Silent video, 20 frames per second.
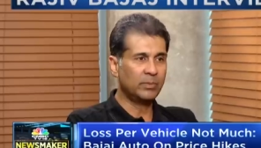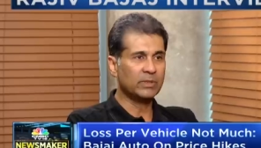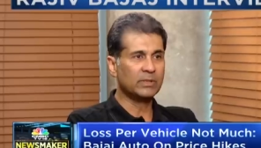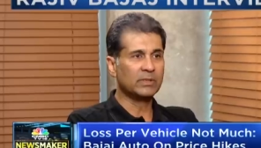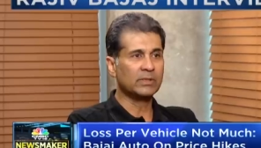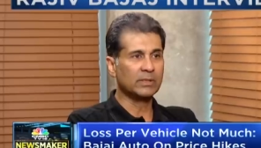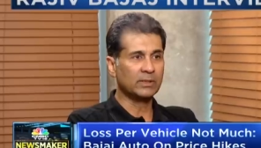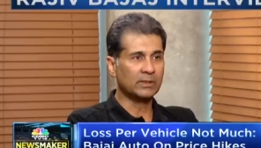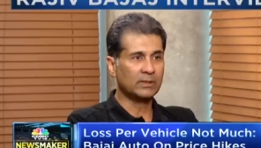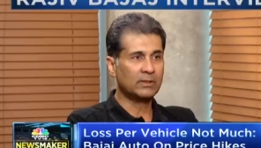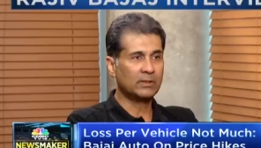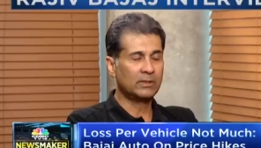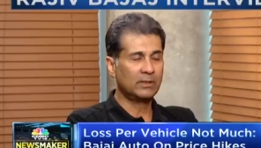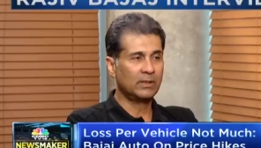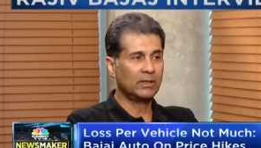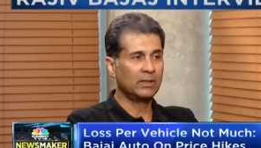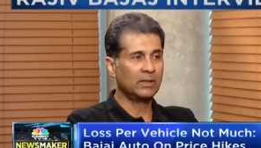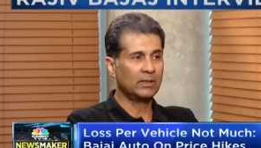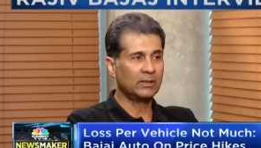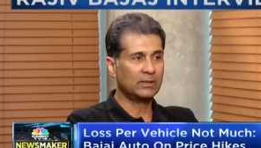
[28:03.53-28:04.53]
the business
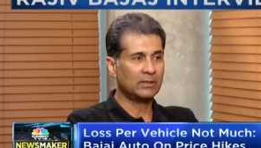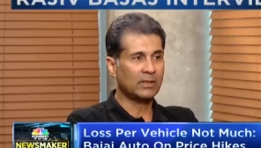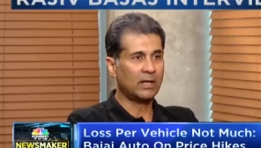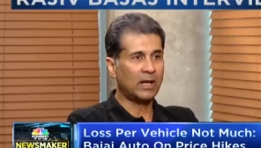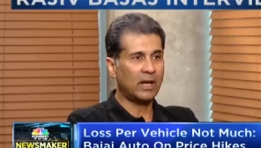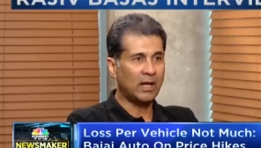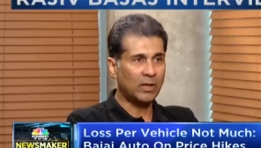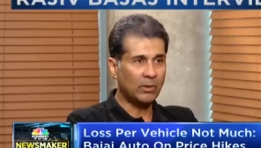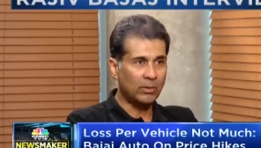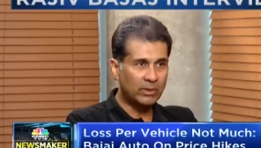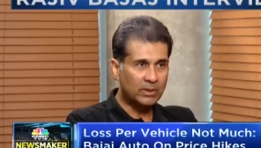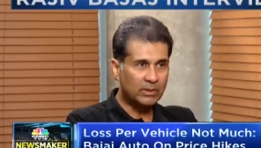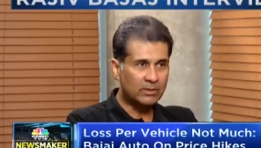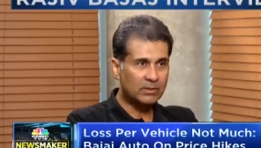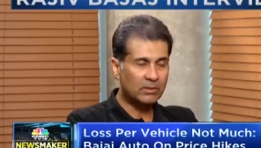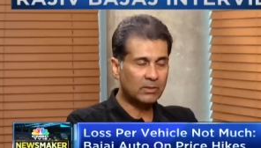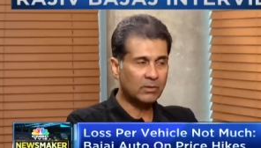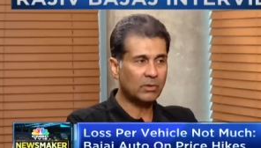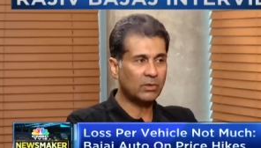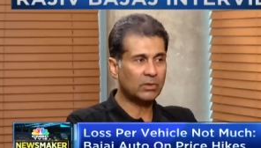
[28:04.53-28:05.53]
is
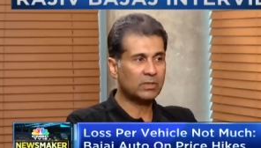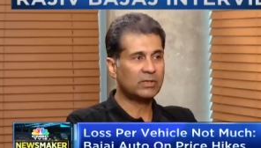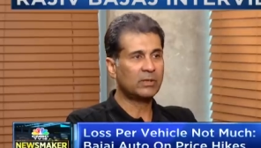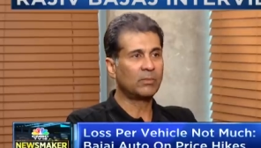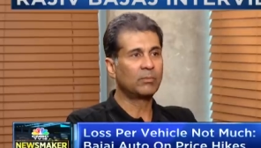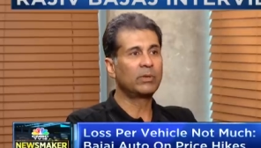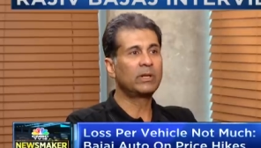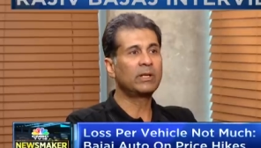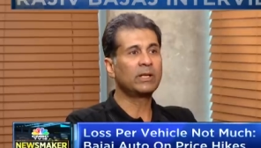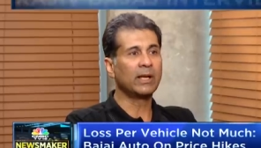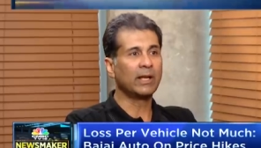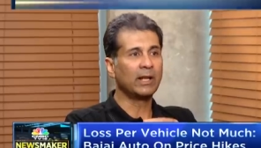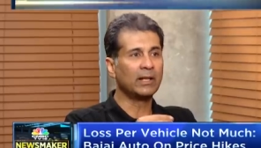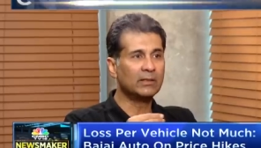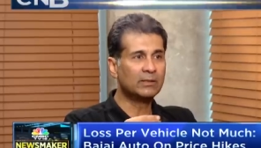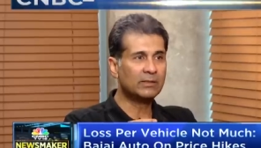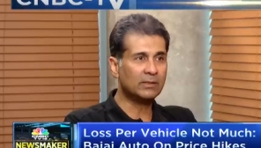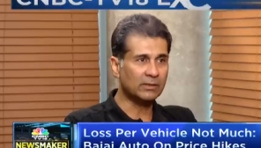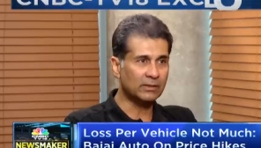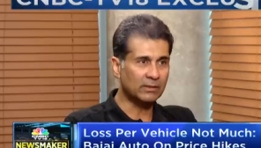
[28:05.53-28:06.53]
ours or somebody
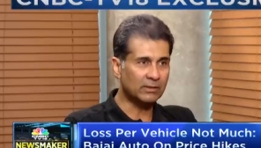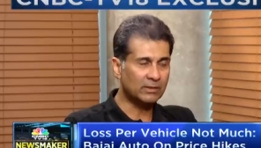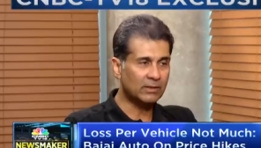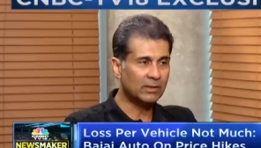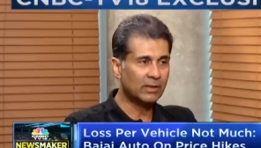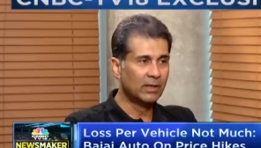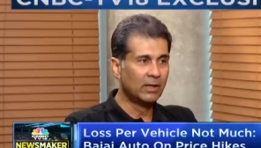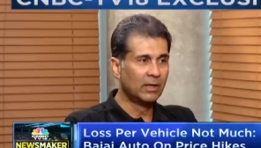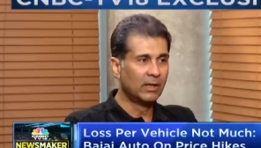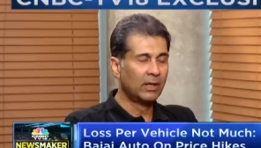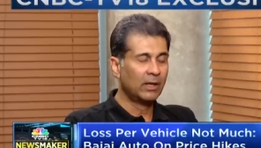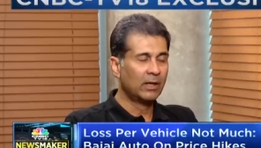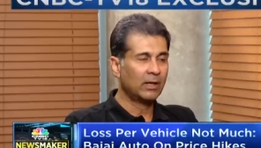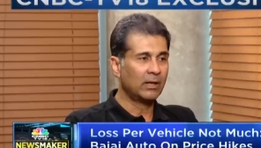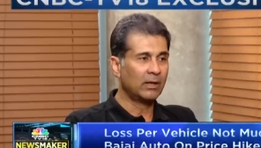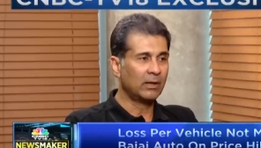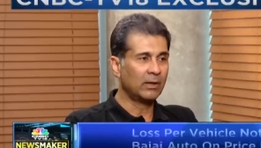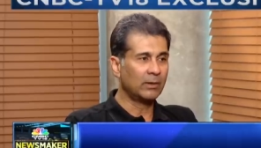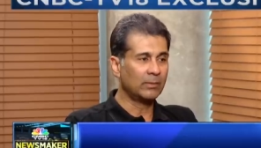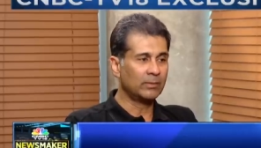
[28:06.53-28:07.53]
else's,
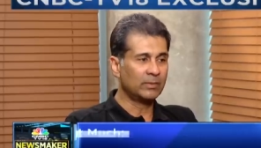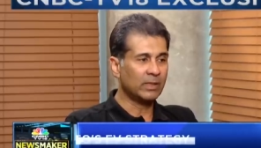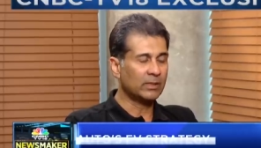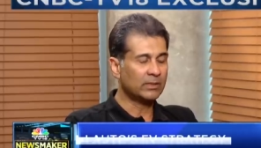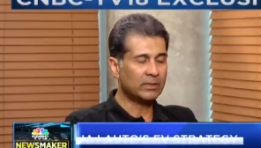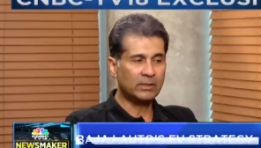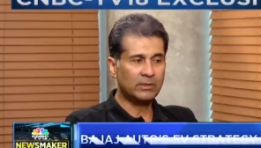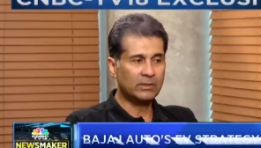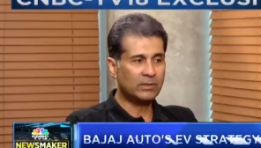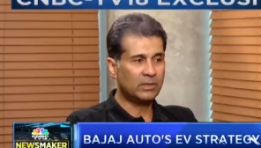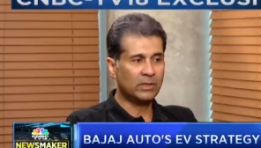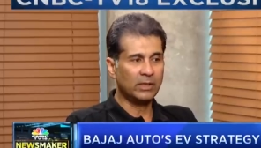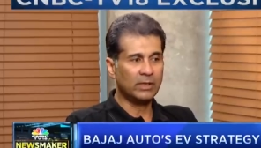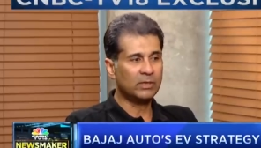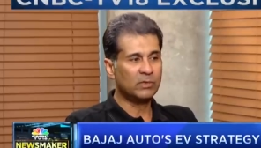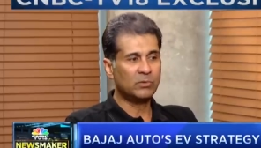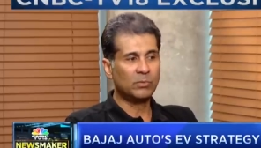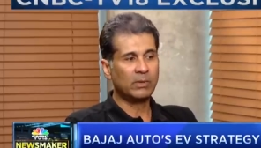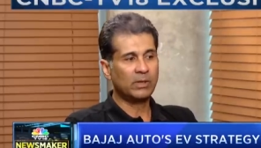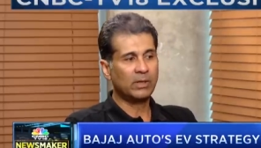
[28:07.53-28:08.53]
uh, doesn't
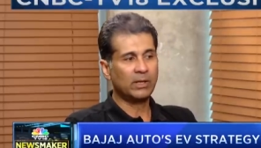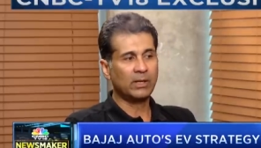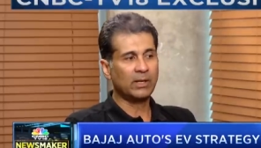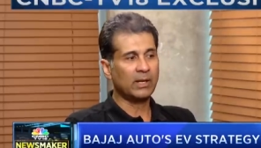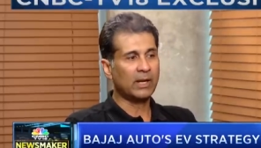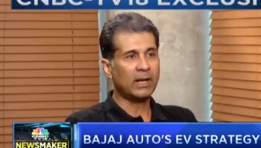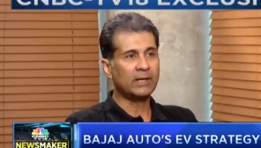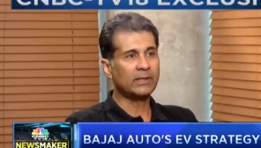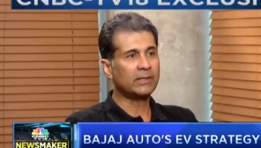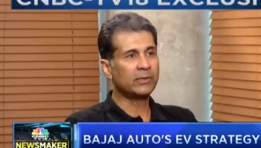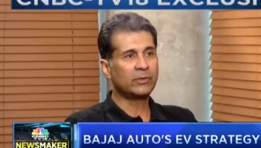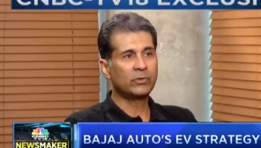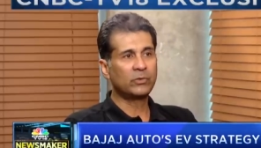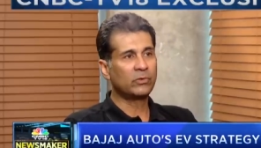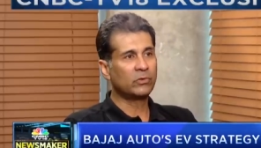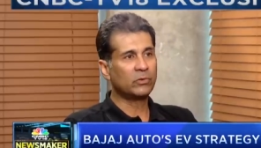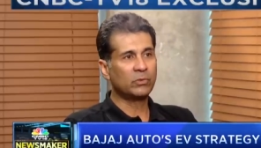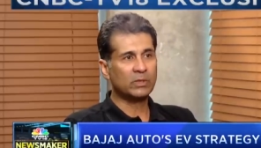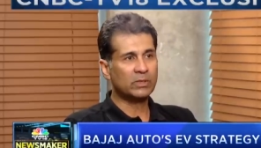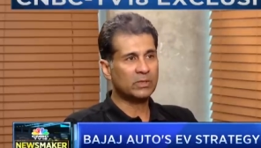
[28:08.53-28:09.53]
change my
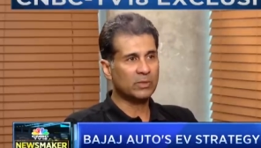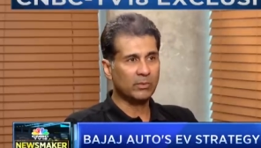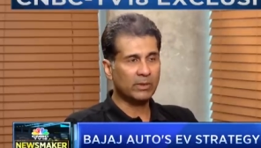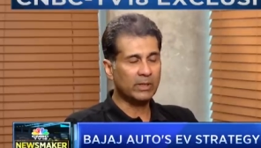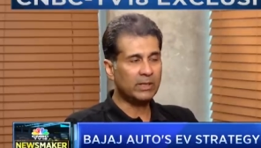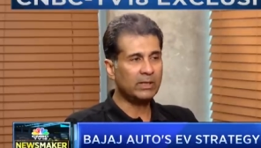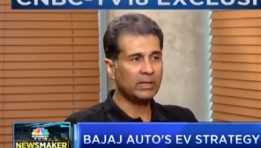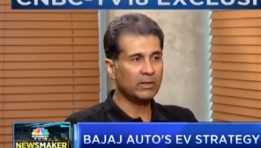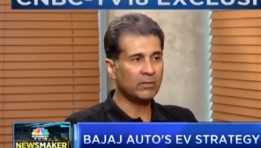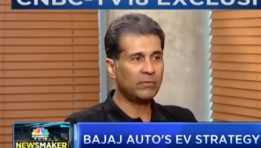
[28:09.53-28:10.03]
attitude towards the money.